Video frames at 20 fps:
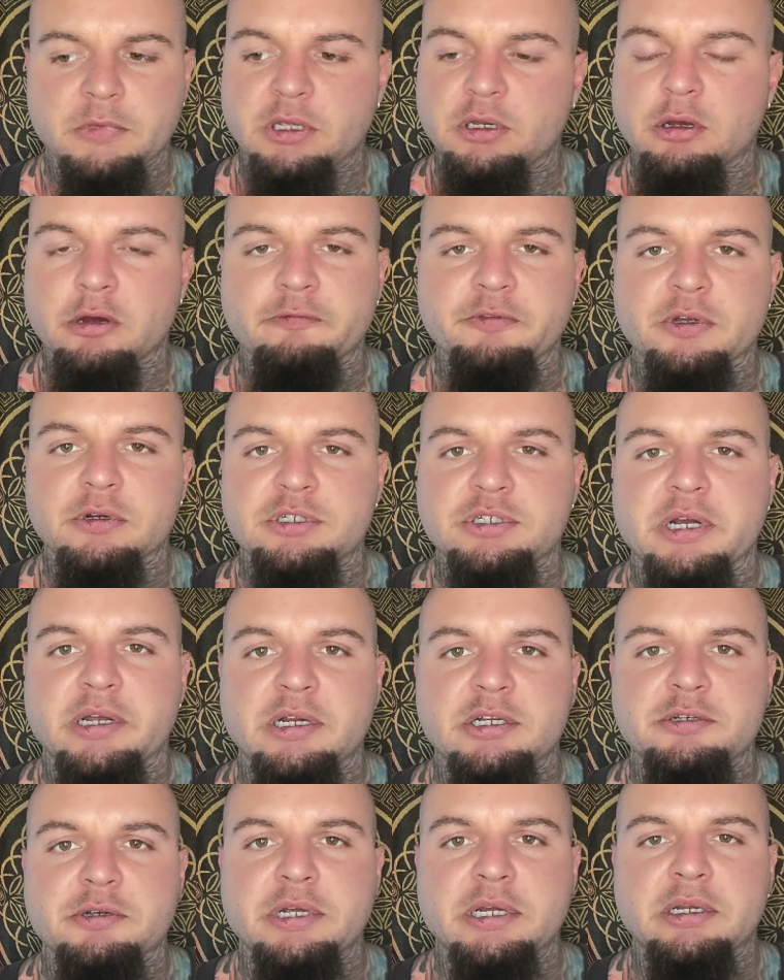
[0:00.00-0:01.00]
you know, if they're
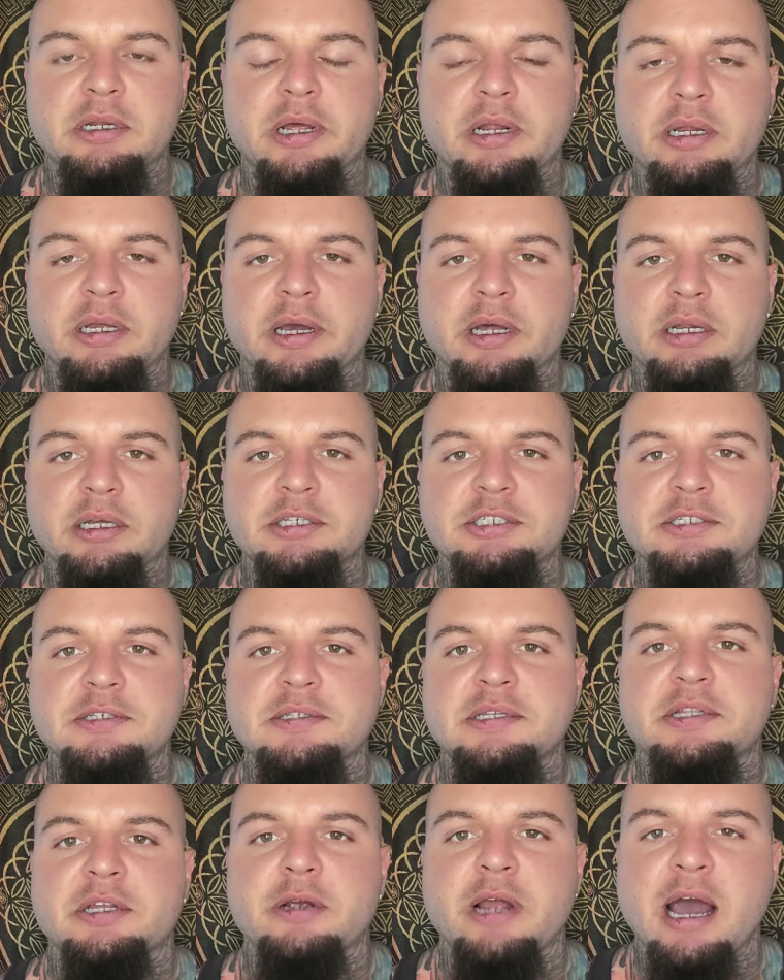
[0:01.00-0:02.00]
trying to treat any kind of
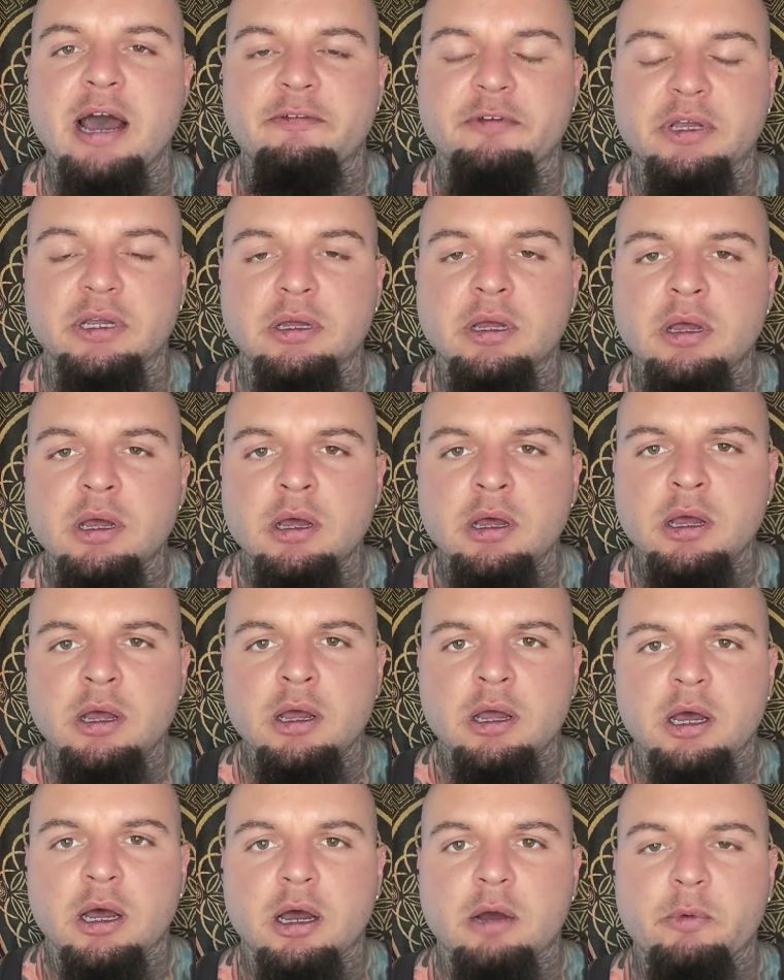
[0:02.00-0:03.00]
issues that they're having,
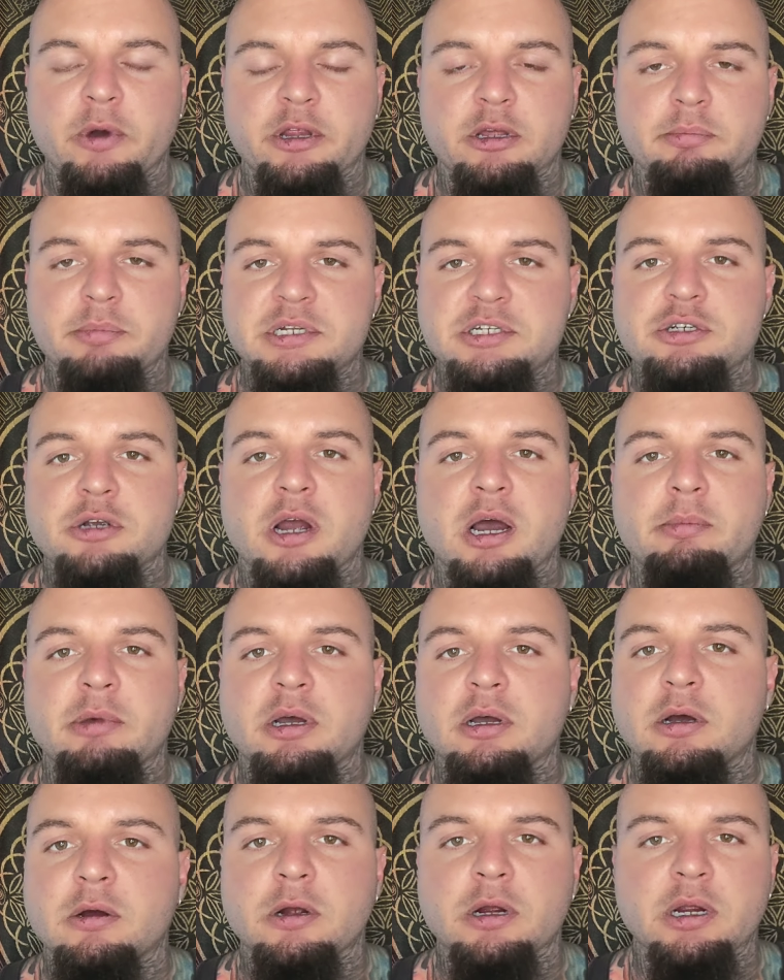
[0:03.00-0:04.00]
uh, whether it be
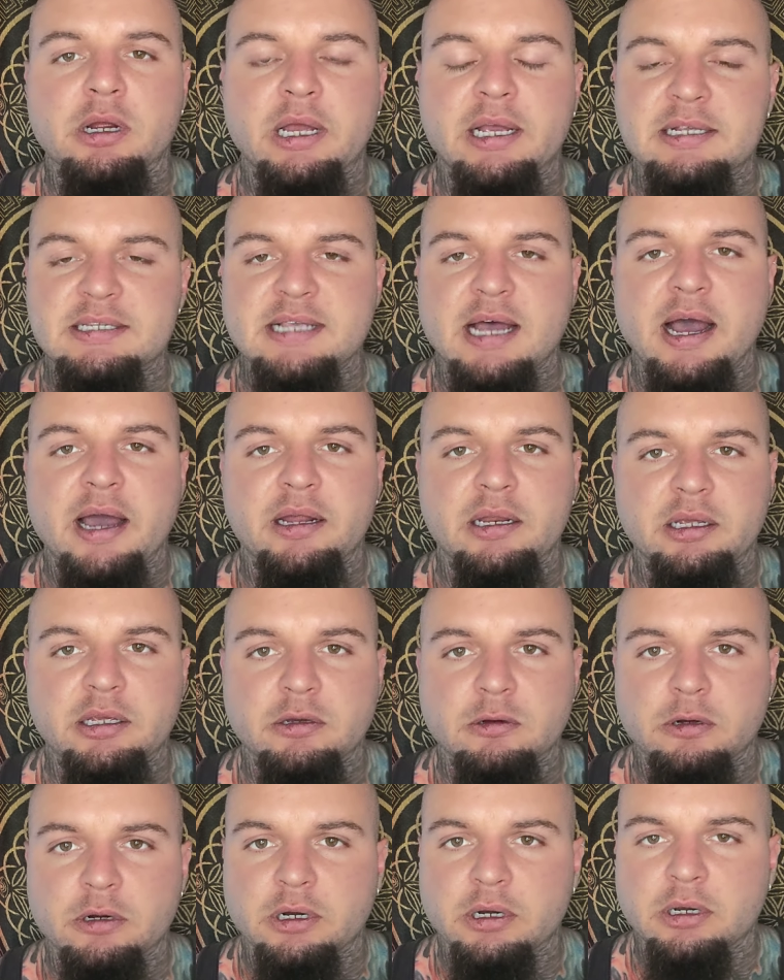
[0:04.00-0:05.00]
trauma or
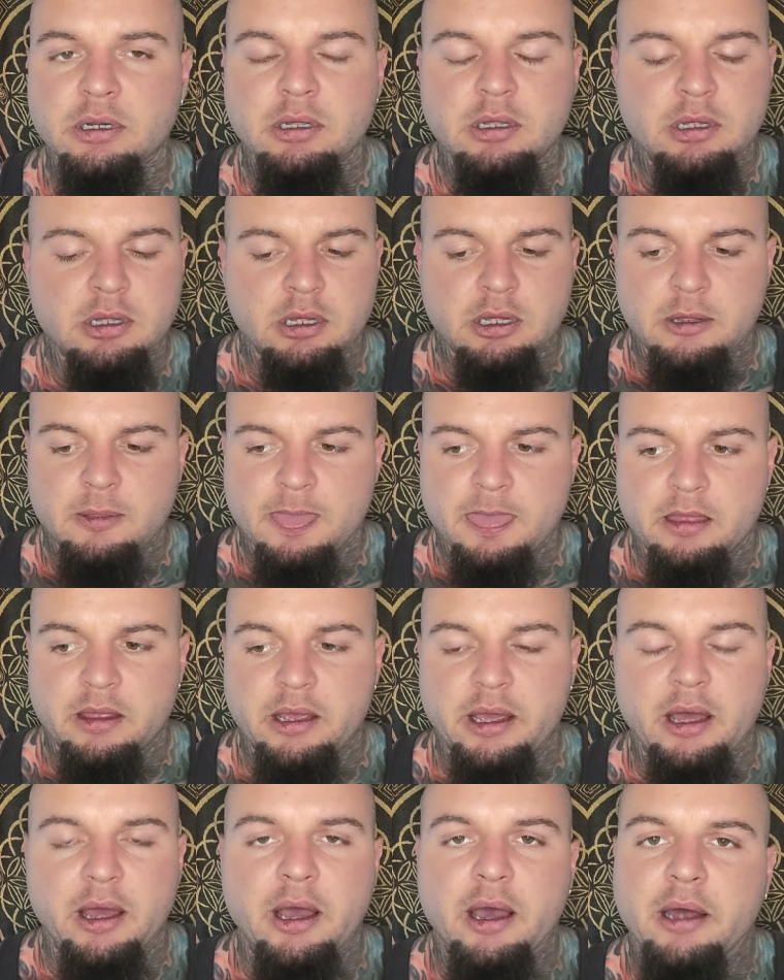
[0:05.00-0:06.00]
anxiety or
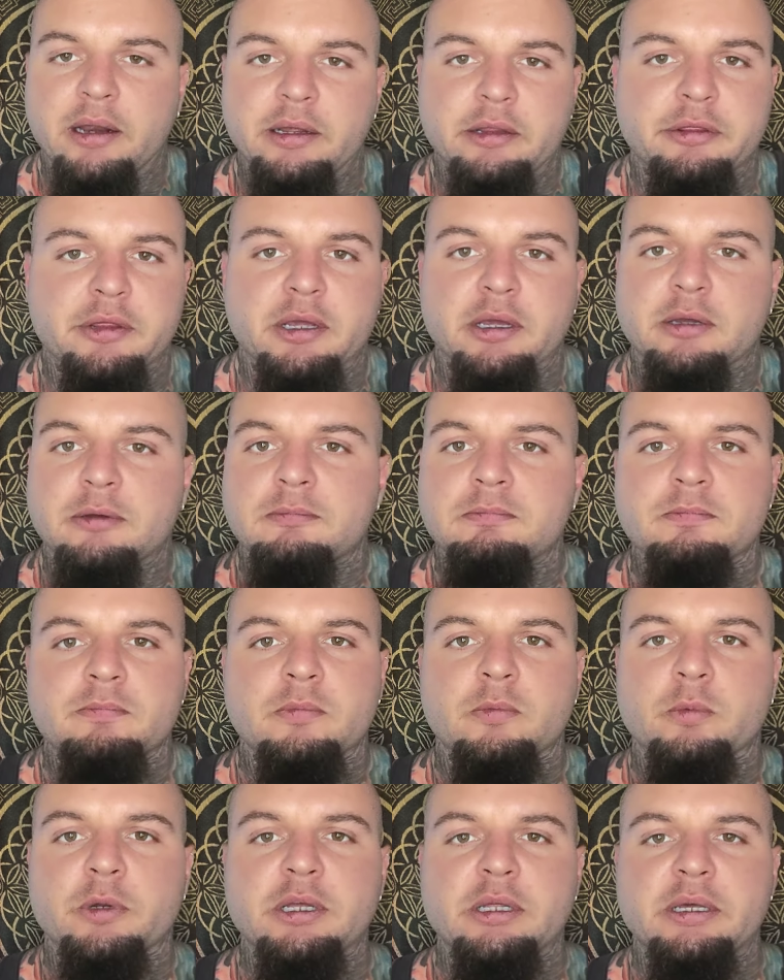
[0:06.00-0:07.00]
anything
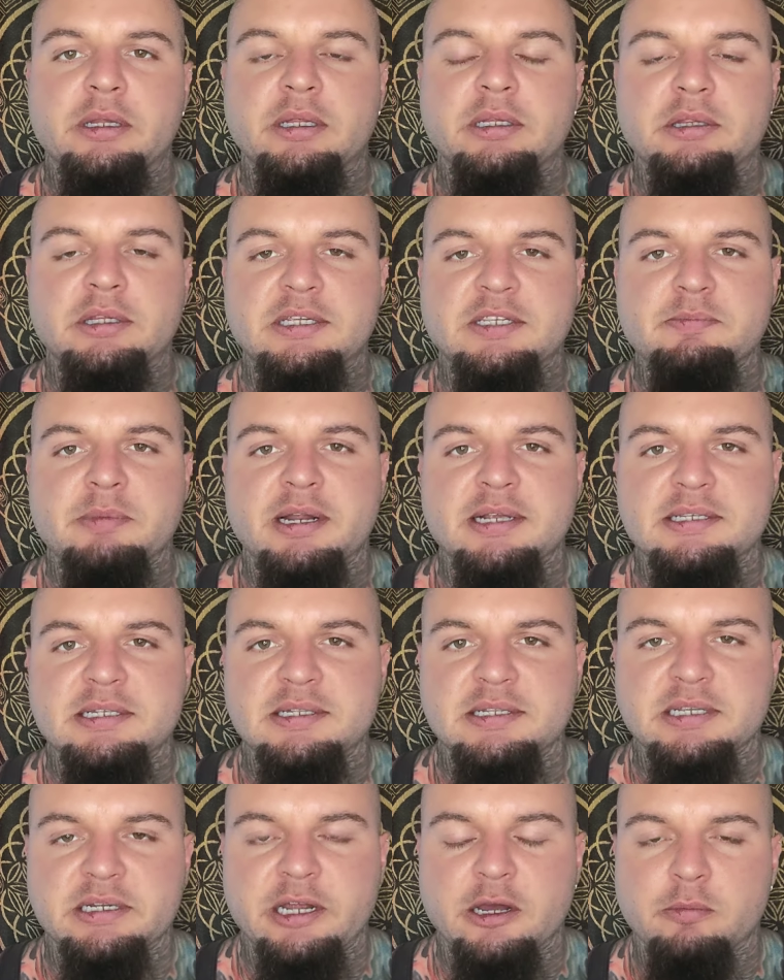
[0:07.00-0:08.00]
really that these
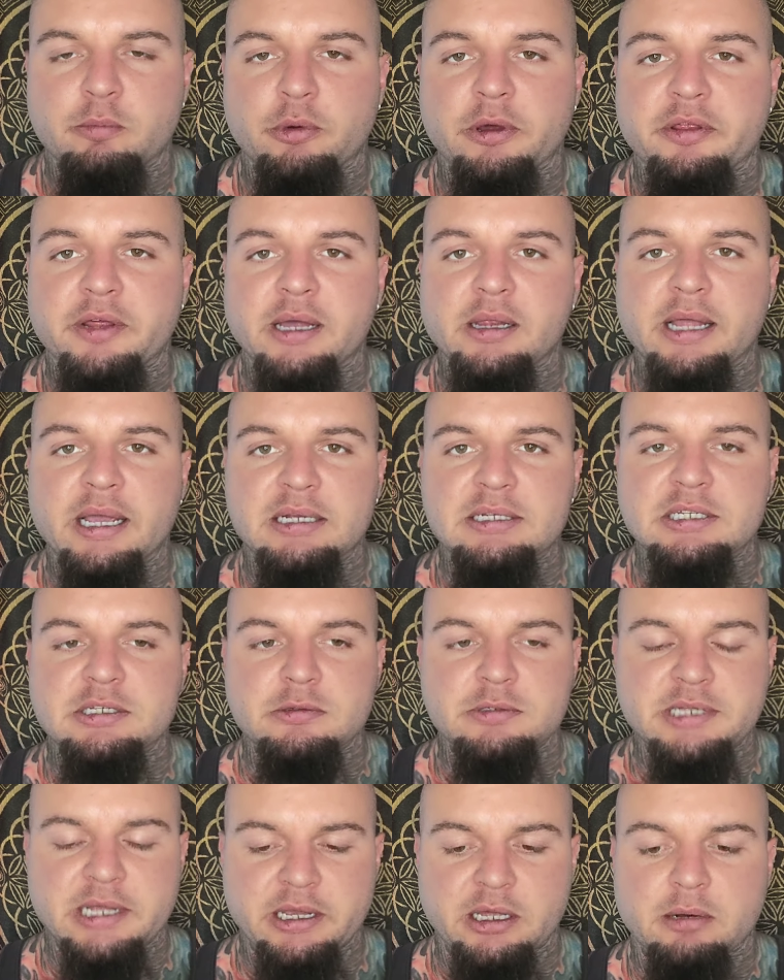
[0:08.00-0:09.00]
medicines can help with, I like
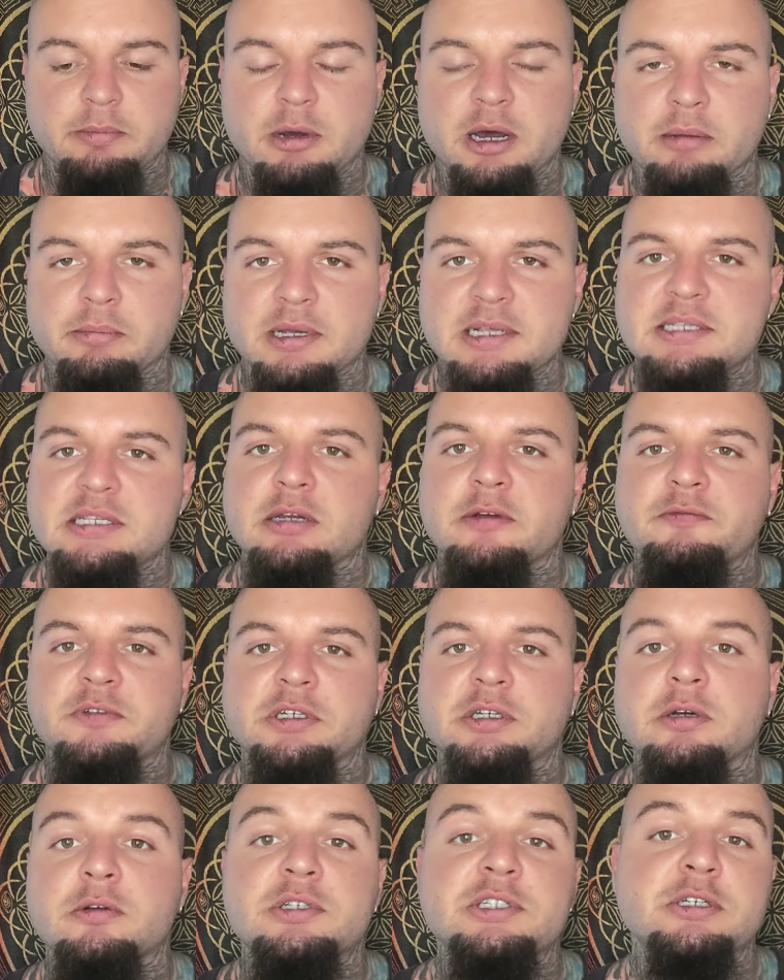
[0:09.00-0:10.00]
to take it upon myself
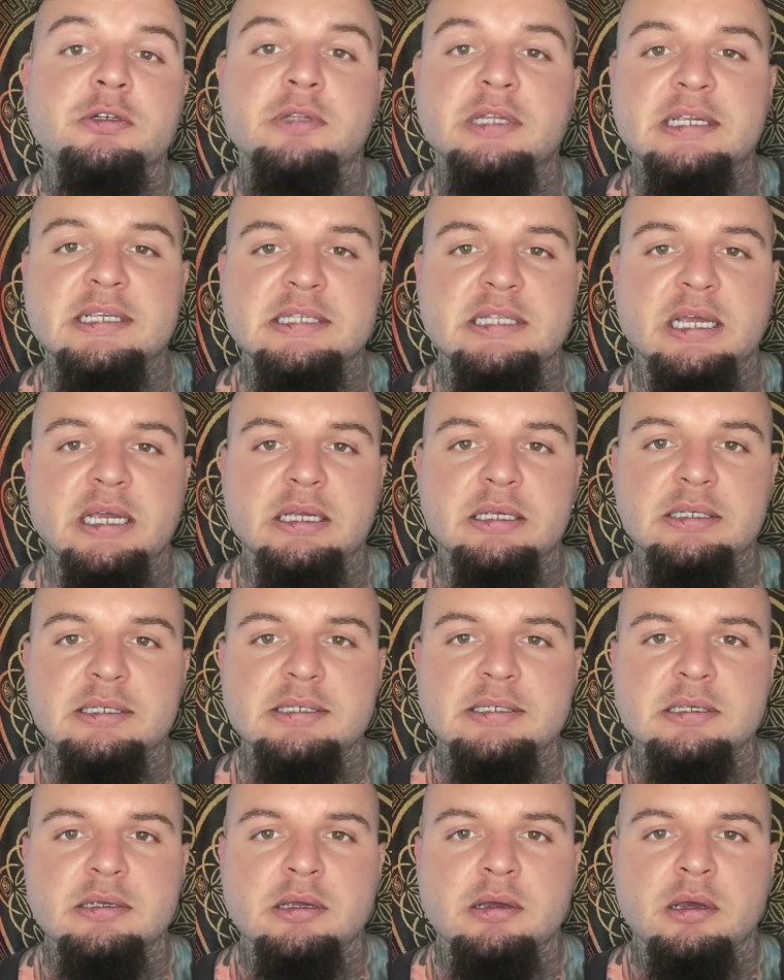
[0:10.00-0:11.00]
to go do these
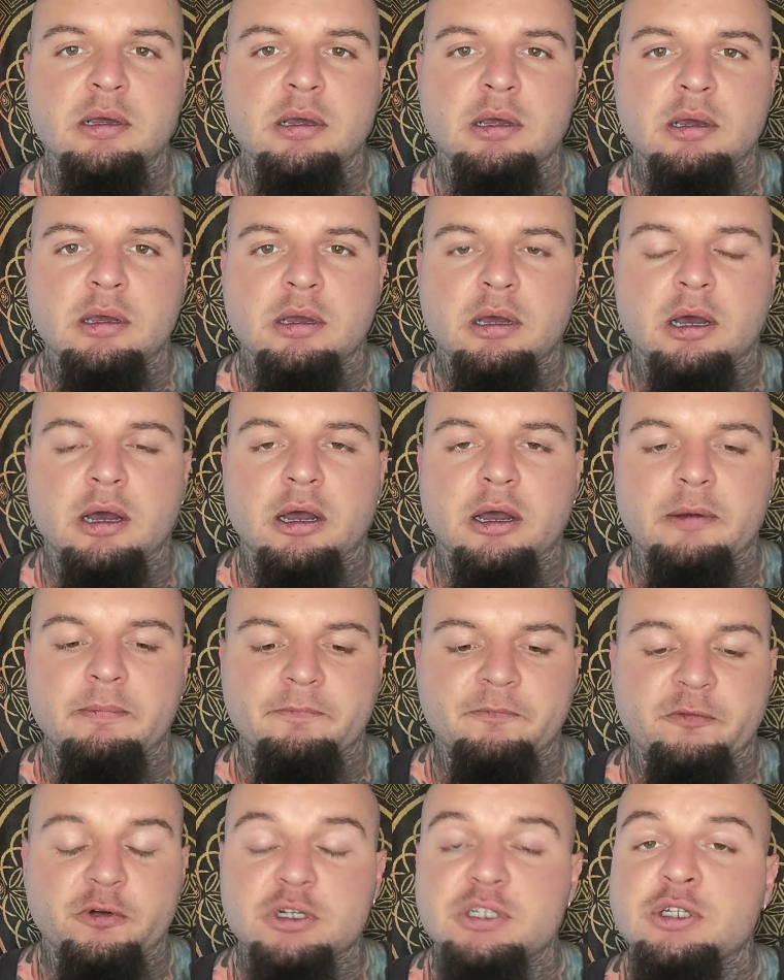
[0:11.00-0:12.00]
things
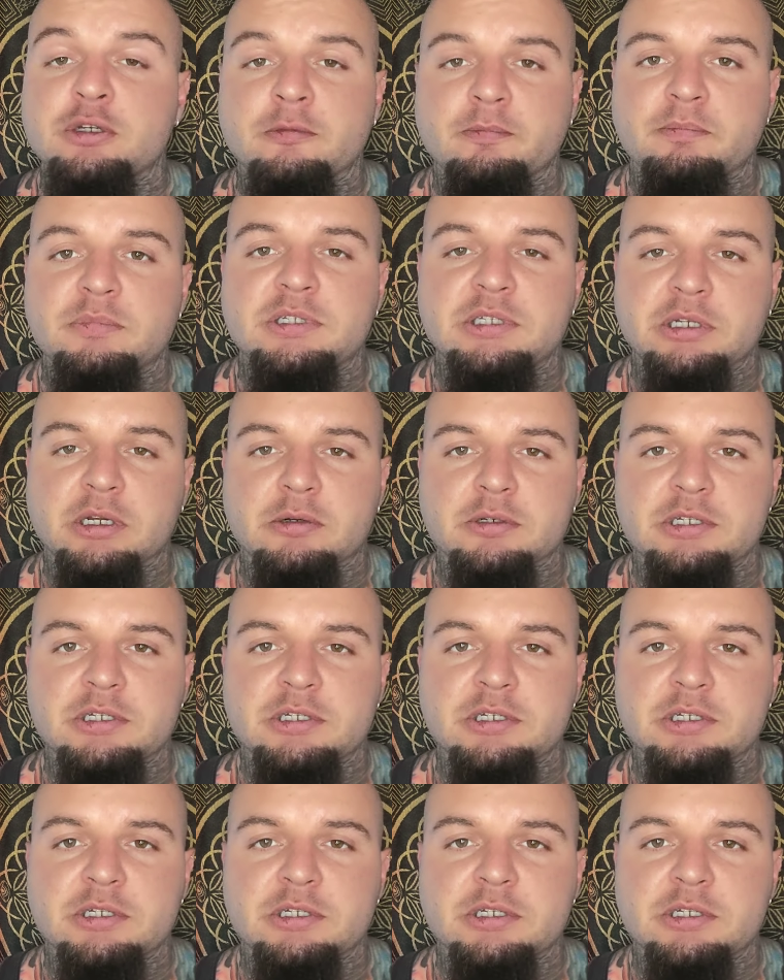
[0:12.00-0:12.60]
um, for two, you